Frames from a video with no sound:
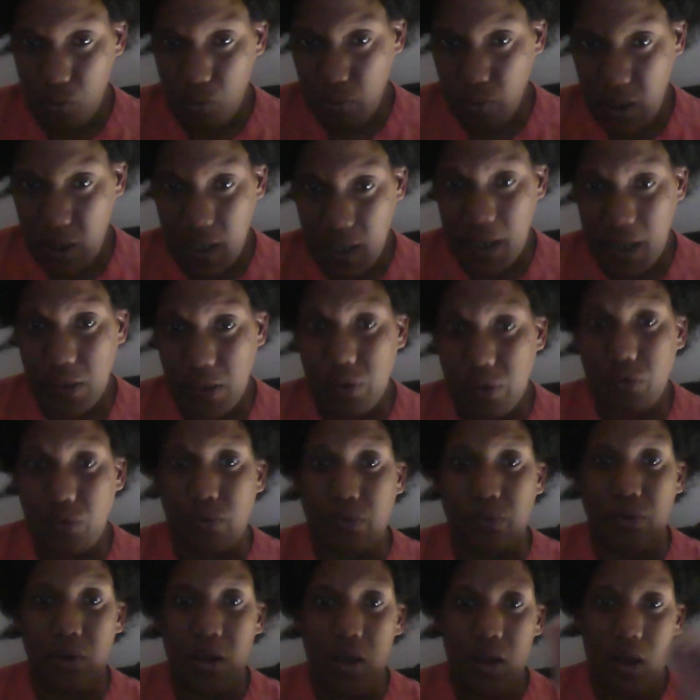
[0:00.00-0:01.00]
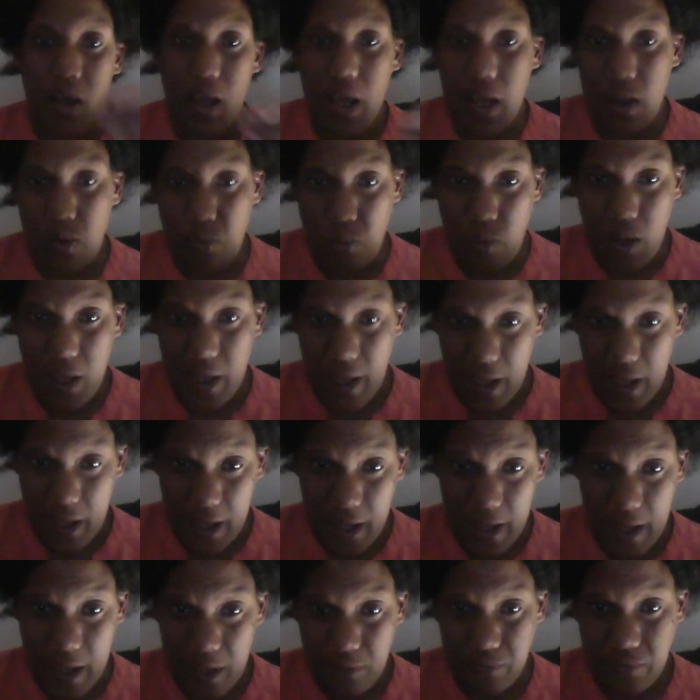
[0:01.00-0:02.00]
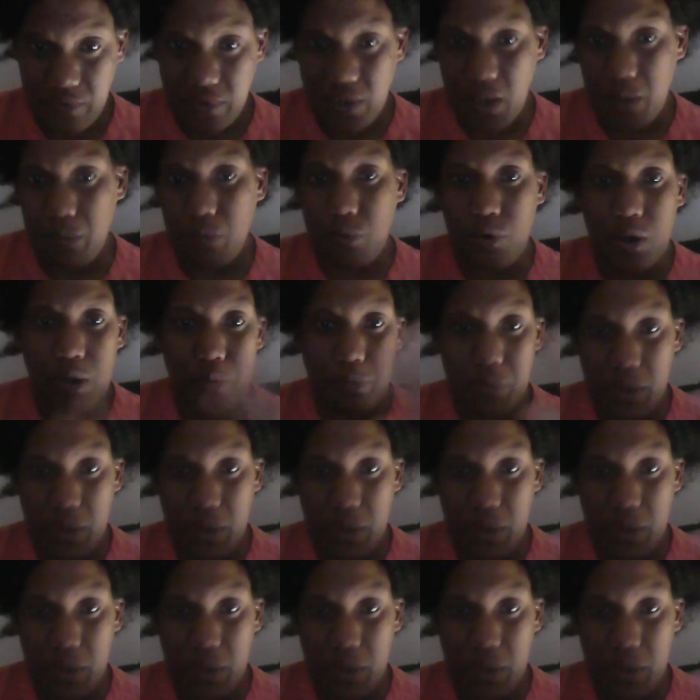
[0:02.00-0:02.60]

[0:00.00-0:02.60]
what I do and why I have separate